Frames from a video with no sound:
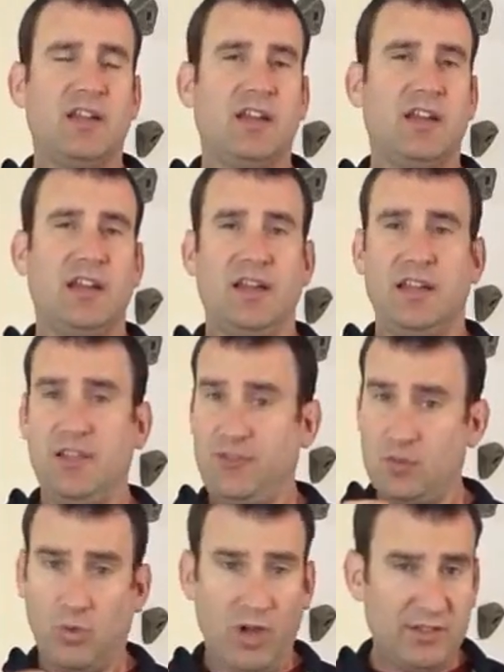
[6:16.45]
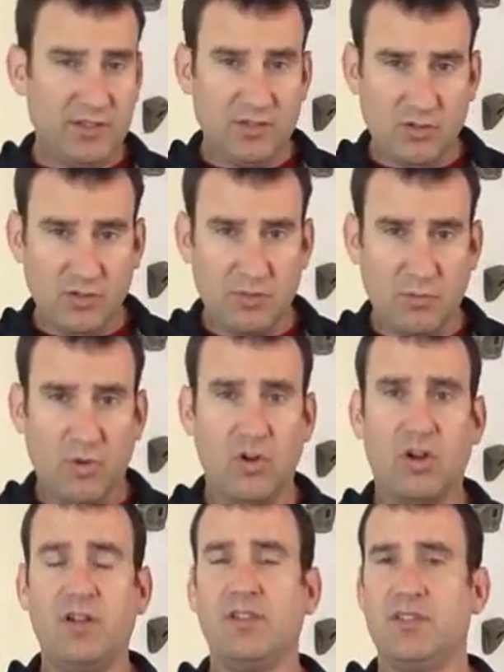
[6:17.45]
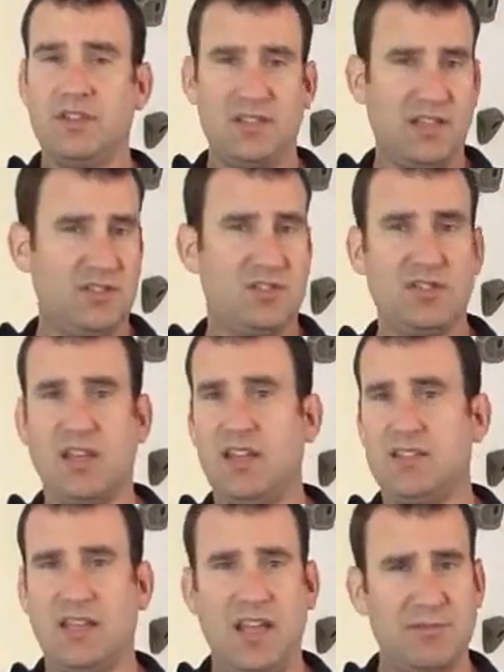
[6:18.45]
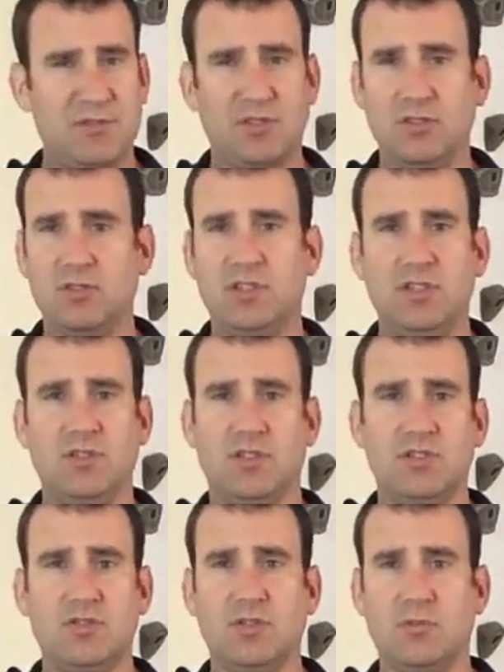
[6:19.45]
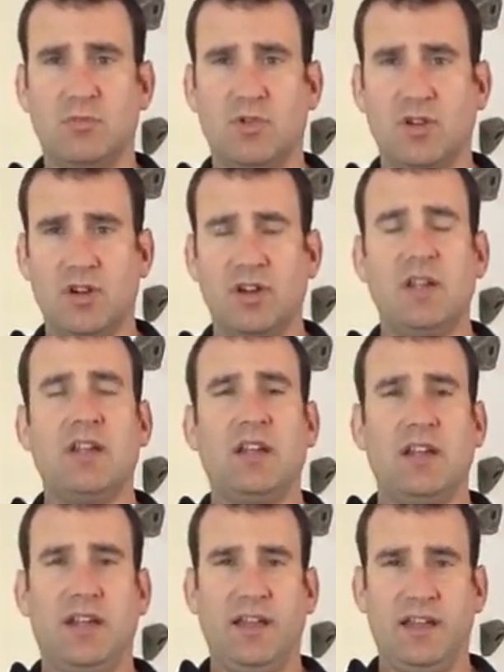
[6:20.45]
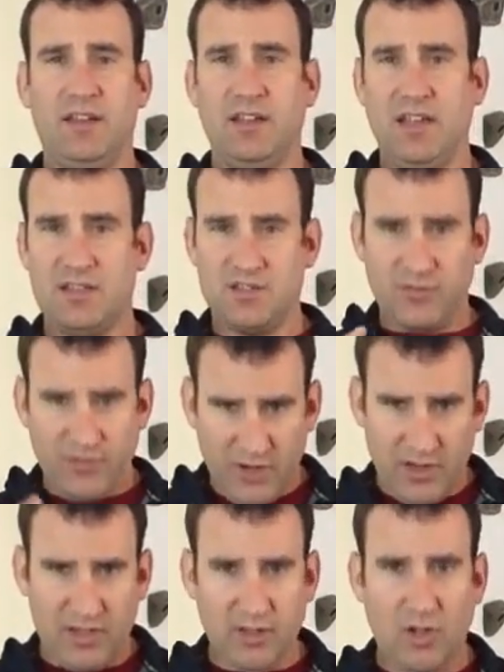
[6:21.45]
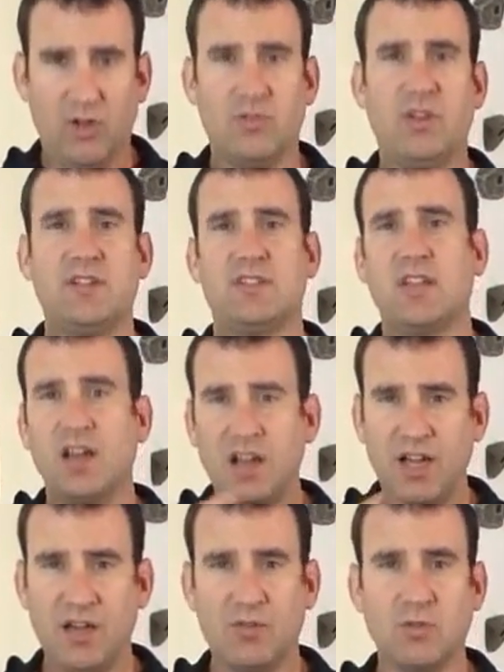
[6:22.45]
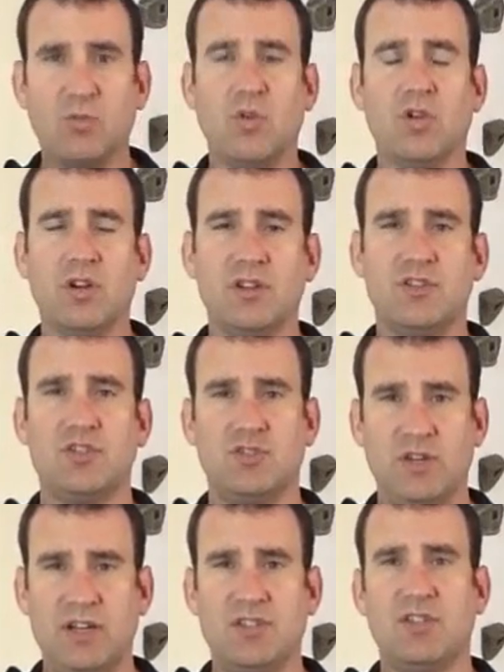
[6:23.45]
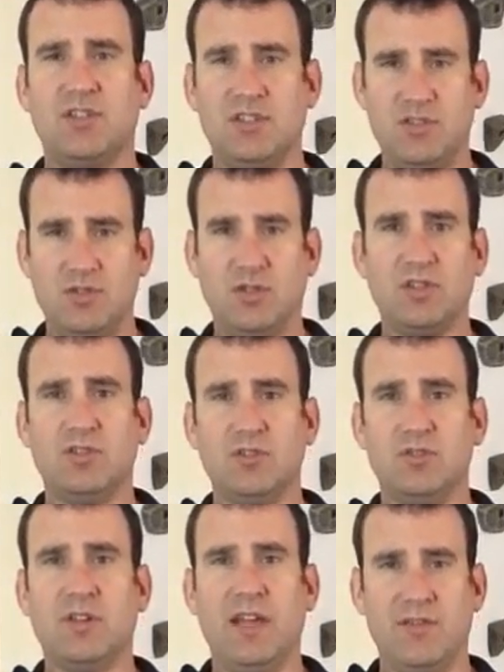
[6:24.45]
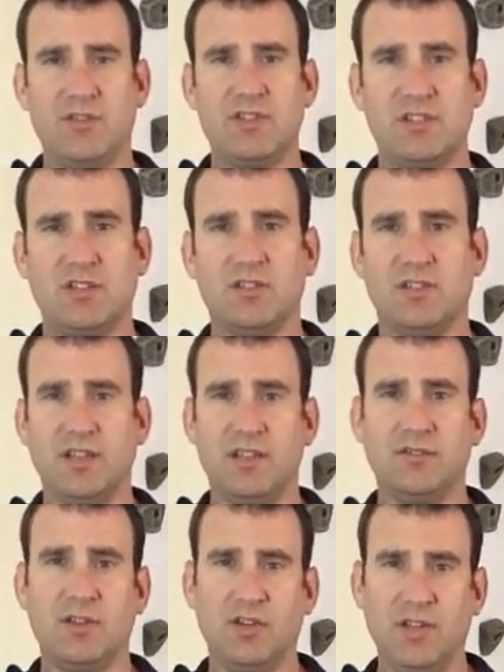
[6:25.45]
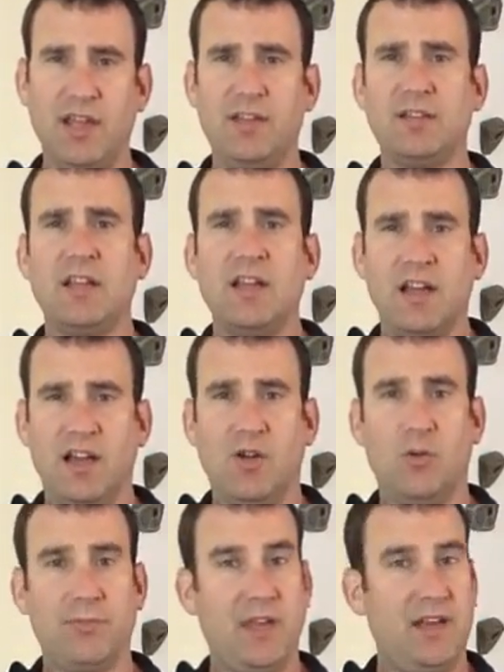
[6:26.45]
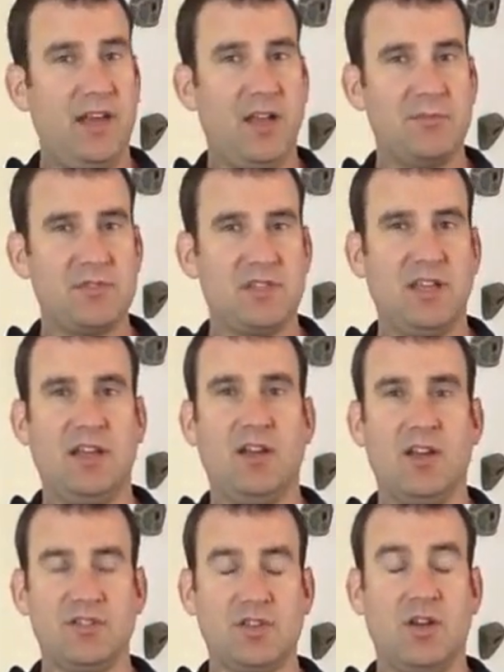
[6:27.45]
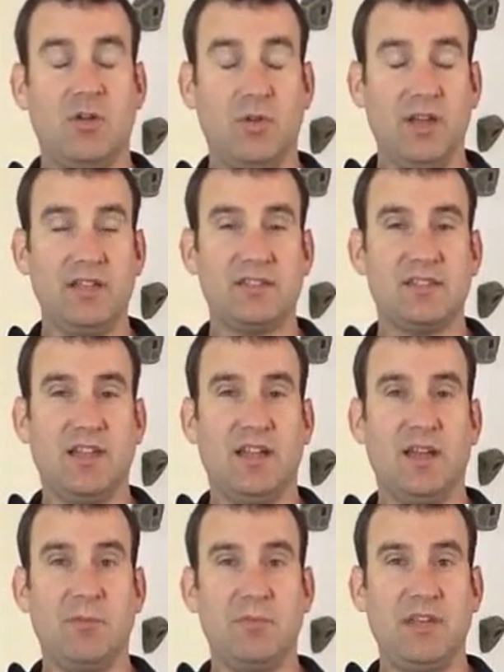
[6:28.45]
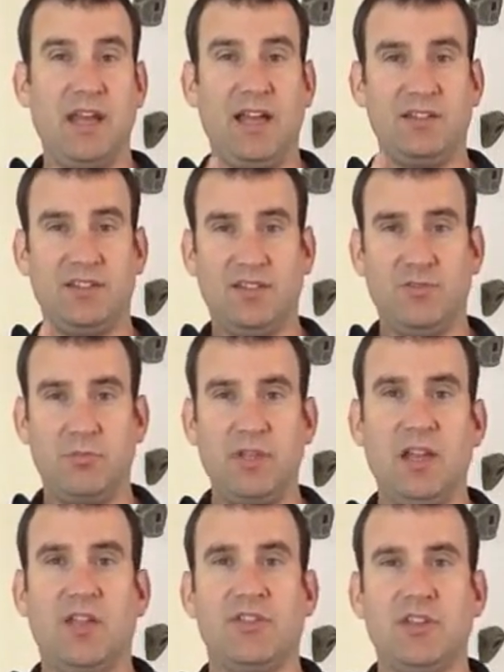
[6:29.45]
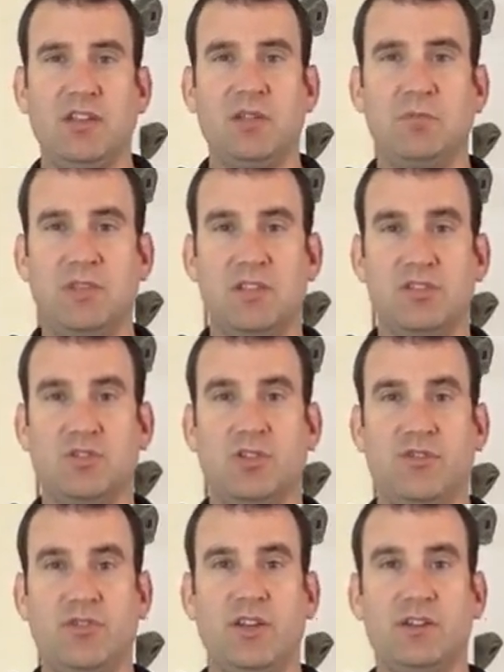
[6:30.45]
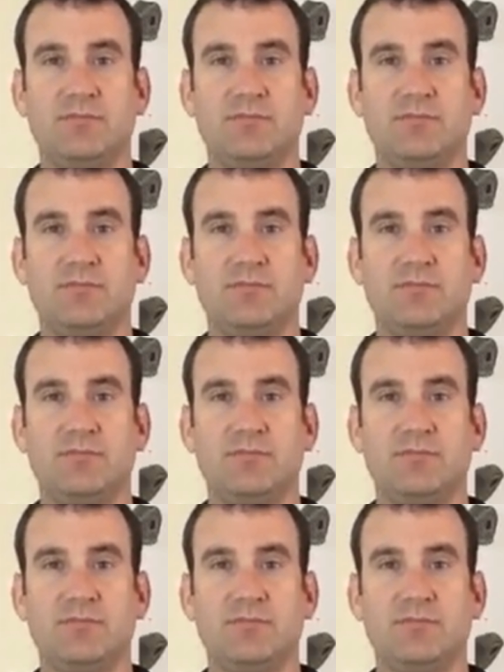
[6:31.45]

If you want to do it more, this exercise, absolutely you can do it more. And it's a very low risk, high reward stretch that you can do every single day. Okay, I hope that helps. And as always, be active, be healthy, and be injury free.